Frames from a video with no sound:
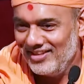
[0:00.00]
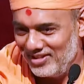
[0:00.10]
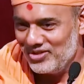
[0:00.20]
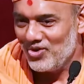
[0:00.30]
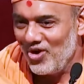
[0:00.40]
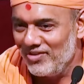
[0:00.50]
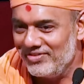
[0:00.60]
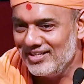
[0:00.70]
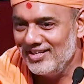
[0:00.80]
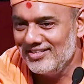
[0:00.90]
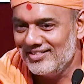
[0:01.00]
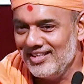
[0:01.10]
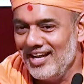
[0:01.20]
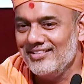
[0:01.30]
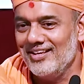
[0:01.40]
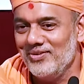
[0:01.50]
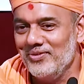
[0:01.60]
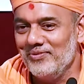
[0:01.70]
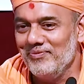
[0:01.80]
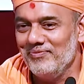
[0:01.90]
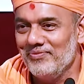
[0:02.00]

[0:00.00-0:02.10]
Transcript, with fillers: In the joy of others lies our own.